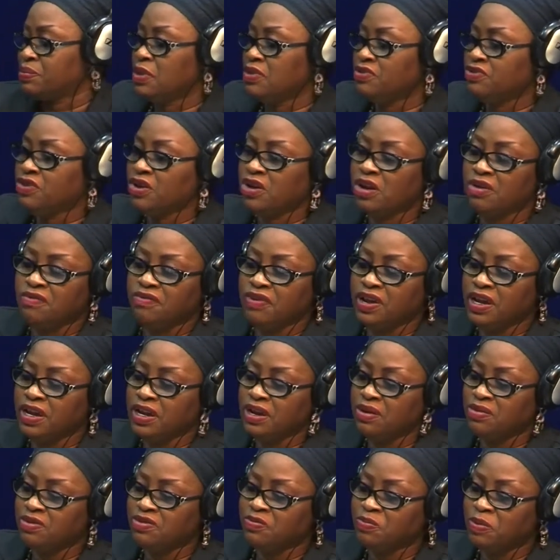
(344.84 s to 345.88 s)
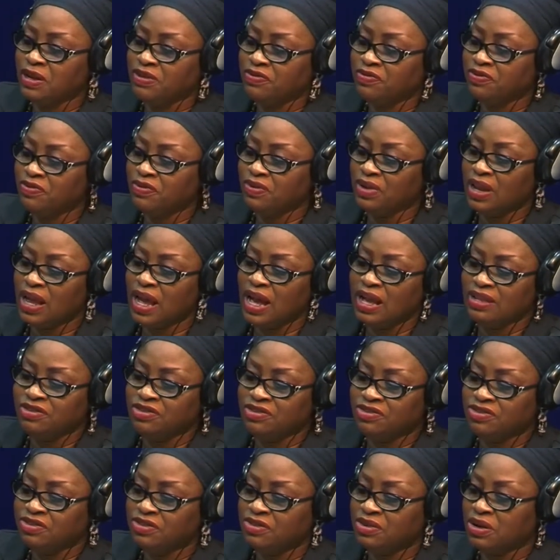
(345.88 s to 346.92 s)
So conveying a respectful
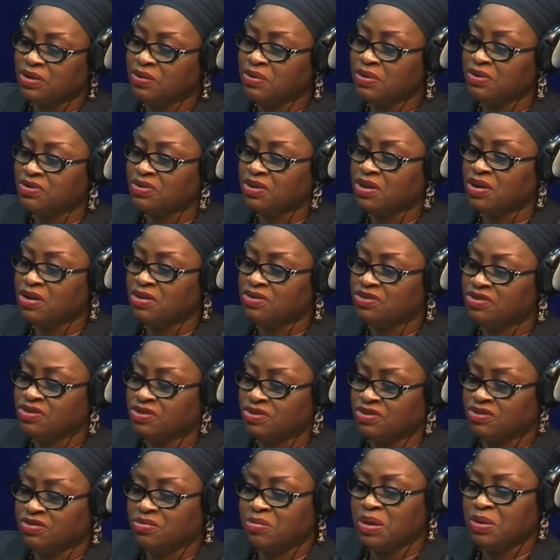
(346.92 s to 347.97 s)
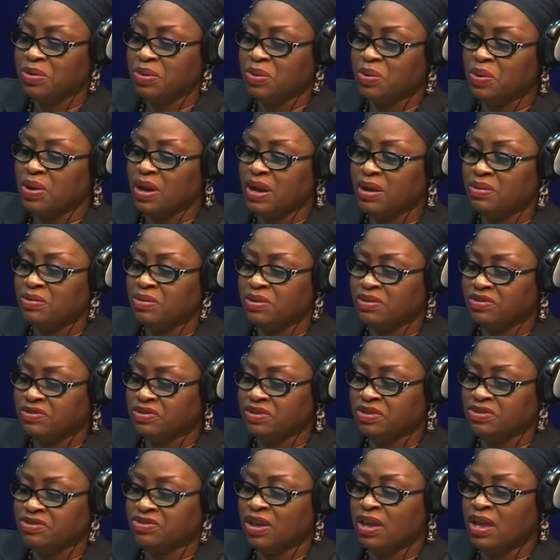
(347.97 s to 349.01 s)
attitude across cultures may require
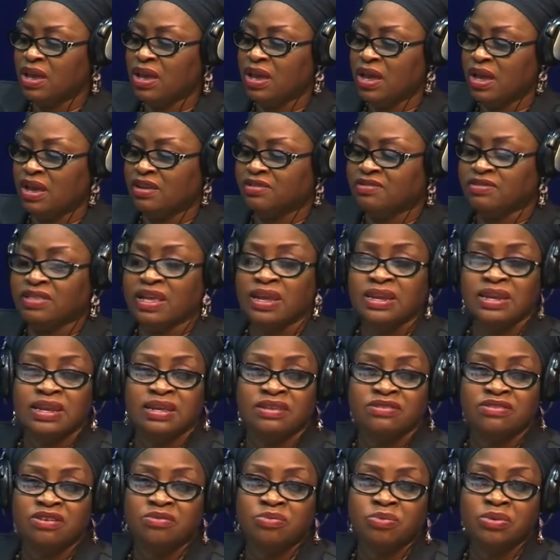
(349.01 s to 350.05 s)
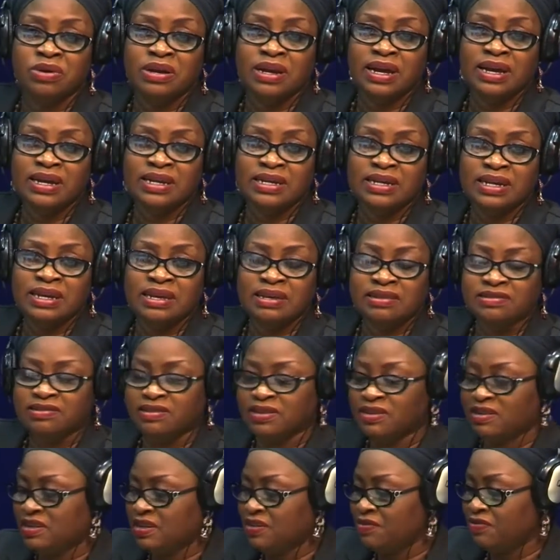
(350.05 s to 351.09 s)
research as standards of politeness
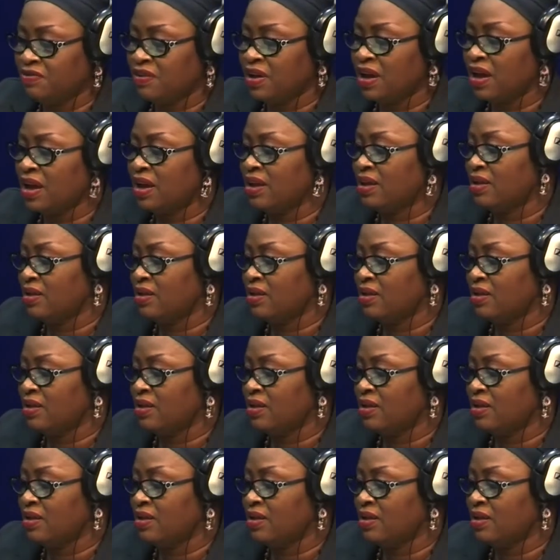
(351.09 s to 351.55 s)
differ.